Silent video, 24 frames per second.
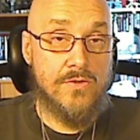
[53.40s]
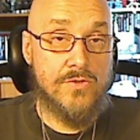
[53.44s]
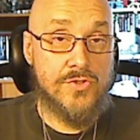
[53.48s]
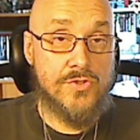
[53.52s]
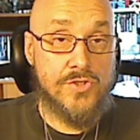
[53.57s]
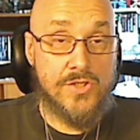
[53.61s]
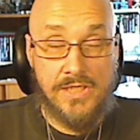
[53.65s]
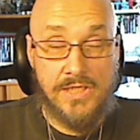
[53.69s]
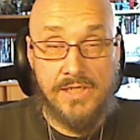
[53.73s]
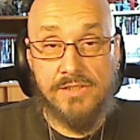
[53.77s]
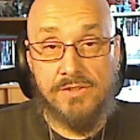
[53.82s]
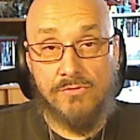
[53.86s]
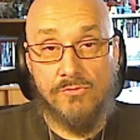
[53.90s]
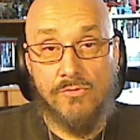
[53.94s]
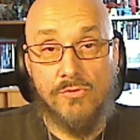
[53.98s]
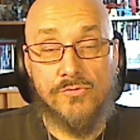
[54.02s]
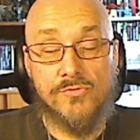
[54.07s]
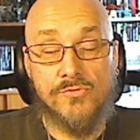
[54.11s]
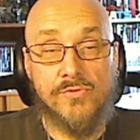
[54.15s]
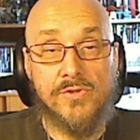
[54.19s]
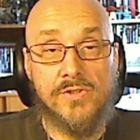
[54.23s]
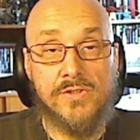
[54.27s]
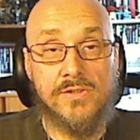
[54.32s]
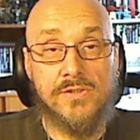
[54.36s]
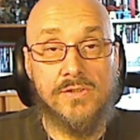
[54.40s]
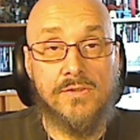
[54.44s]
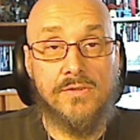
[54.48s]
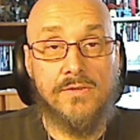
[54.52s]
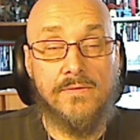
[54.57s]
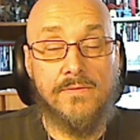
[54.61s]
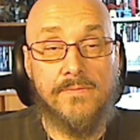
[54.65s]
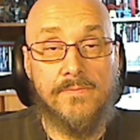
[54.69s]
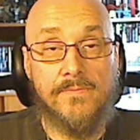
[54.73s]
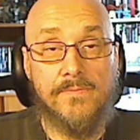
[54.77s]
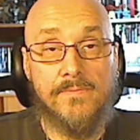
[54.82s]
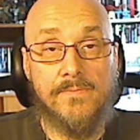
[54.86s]
She needs the groceries.
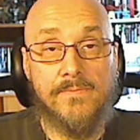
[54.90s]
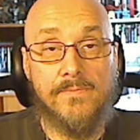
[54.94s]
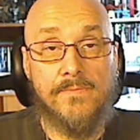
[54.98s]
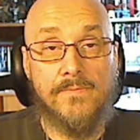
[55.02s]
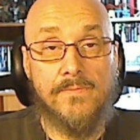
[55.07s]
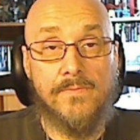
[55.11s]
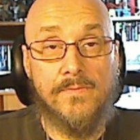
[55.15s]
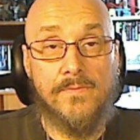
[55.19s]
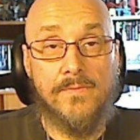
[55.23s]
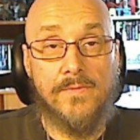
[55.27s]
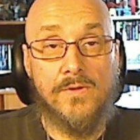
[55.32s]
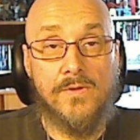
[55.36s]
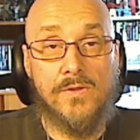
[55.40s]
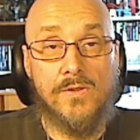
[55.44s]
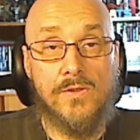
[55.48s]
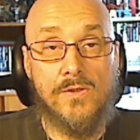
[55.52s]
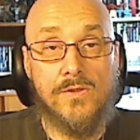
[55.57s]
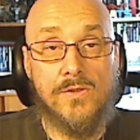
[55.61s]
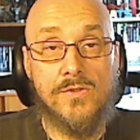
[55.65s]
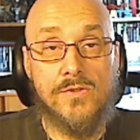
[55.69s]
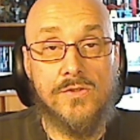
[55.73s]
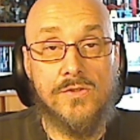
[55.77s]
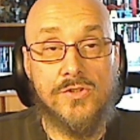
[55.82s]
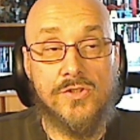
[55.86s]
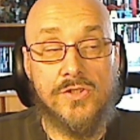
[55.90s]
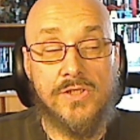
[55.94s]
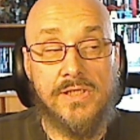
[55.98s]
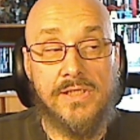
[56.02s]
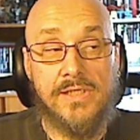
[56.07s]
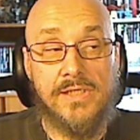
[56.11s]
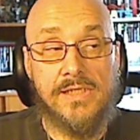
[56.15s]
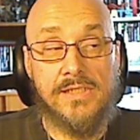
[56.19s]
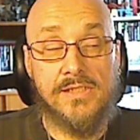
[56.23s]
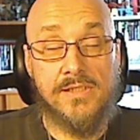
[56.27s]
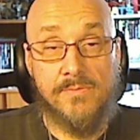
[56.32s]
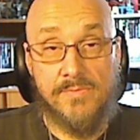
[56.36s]
She
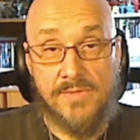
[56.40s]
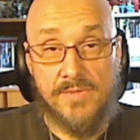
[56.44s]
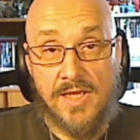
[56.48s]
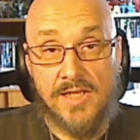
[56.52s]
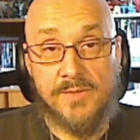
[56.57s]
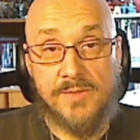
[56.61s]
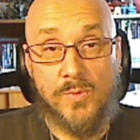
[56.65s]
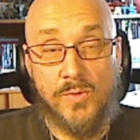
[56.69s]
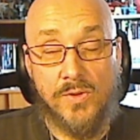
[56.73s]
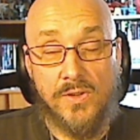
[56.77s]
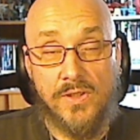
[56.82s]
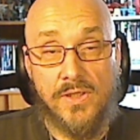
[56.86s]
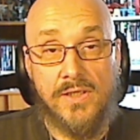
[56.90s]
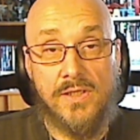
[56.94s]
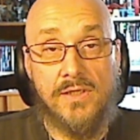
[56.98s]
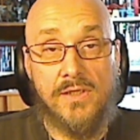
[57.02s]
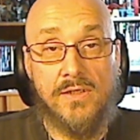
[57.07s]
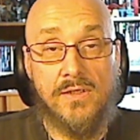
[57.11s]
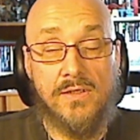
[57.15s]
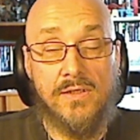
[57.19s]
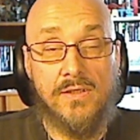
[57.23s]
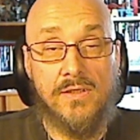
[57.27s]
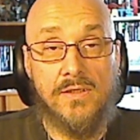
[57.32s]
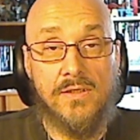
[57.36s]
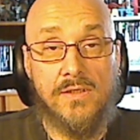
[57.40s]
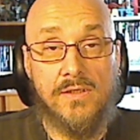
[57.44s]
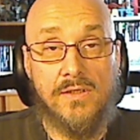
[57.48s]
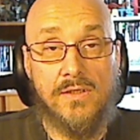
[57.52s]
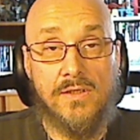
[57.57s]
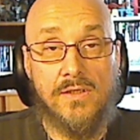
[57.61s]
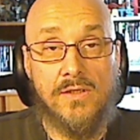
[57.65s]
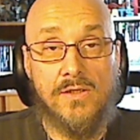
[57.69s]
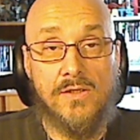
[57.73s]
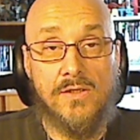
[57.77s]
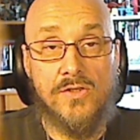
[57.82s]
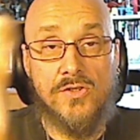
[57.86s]
needs them desperately.
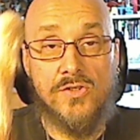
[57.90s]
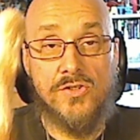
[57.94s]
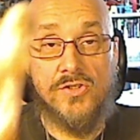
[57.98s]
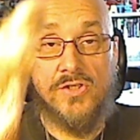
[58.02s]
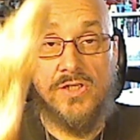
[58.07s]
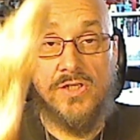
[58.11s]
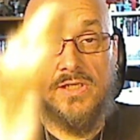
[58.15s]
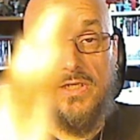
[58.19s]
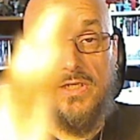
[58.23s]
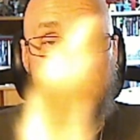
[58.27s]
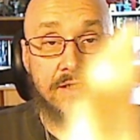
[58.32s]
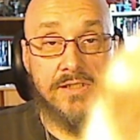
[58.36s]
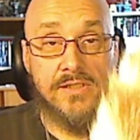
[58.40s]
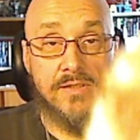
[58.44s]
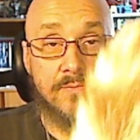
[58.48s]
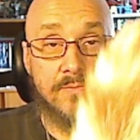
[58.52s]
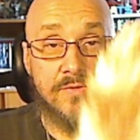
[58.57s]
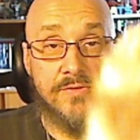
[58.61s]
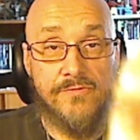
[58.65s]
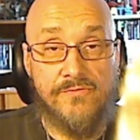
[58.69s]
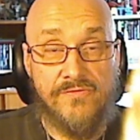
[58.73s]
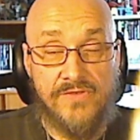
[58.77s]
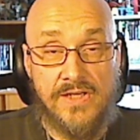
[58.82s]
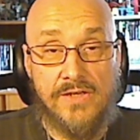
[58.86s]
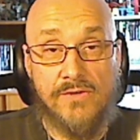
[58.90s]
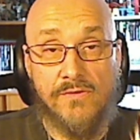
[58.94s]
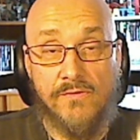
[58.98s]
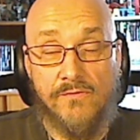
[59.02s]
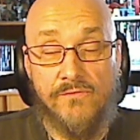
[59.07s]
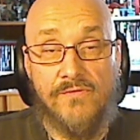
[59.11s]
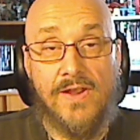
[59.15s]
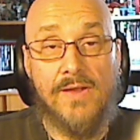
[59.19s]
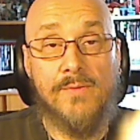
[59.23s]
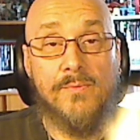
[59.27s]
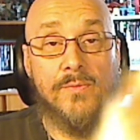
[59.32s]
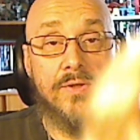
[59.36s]
She needs them to feed her
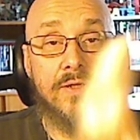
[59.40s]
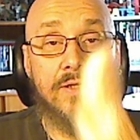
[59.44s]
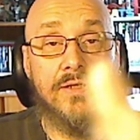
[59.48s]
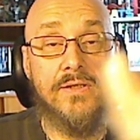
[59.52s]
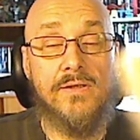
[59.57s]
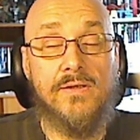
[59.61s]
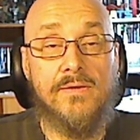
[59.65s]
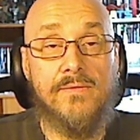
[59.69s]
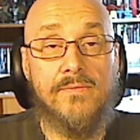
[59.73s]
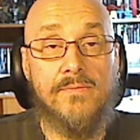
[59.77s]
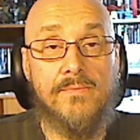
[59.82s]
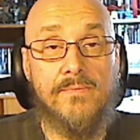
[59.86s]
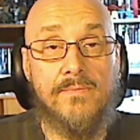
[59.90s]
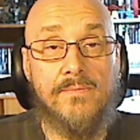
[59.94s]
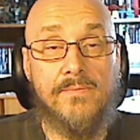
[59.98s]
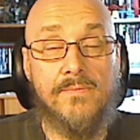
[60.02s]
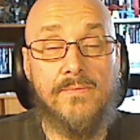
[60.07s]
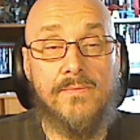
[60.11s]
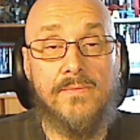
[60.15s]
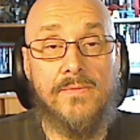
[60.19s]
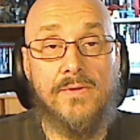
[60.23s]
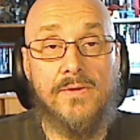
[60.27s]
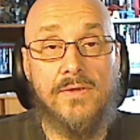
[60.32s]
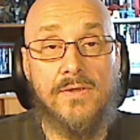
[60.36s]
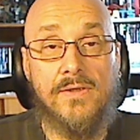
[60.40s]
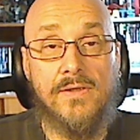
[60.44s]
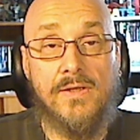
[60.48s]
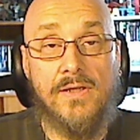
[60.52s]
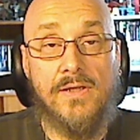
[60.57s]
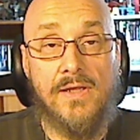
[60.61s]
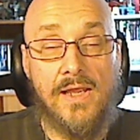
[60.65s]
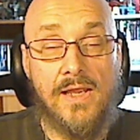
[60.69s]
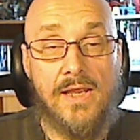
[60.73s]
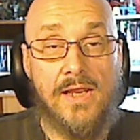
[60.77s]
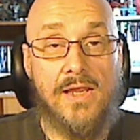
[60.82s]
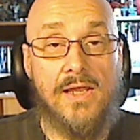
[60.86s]
family.
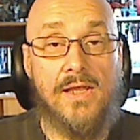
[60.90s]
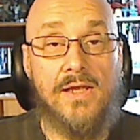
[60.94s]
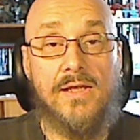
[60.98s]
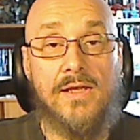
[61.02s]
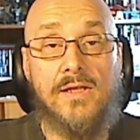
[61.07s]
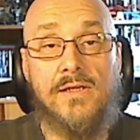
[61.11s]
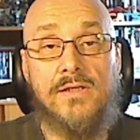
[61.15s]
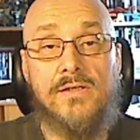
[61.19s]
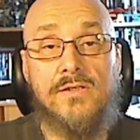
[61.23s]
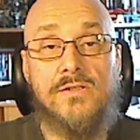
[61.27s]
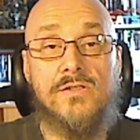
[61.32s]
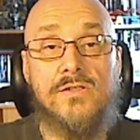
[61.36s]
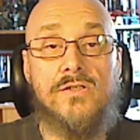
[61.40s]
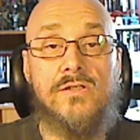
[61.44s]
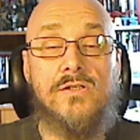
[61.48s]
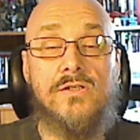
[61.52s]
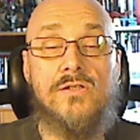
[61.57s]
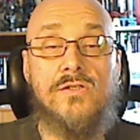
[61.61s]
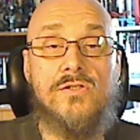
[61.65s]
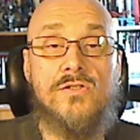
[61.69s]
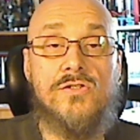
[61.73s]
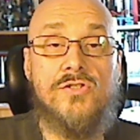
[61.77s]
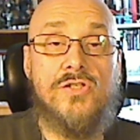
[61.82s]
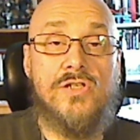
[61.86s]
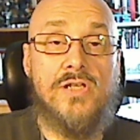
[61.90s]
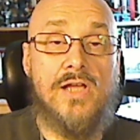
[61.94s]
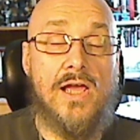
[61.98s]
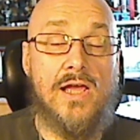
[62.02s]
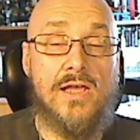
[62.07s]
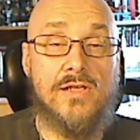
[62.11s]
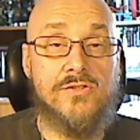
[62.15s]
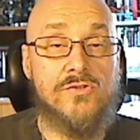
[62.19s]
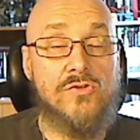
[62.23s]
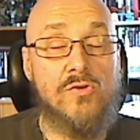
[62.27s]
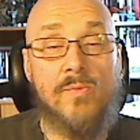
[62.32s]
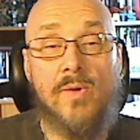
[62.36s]
And she
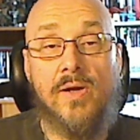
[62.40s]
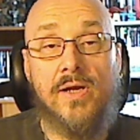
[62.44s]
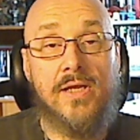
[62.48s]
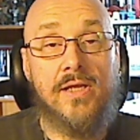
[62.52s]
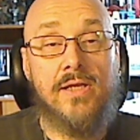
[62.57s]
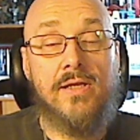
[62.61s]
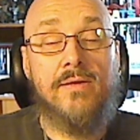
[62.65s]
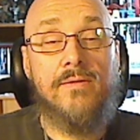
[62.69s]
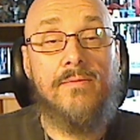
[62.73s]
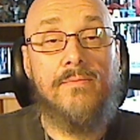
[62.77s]
has no money.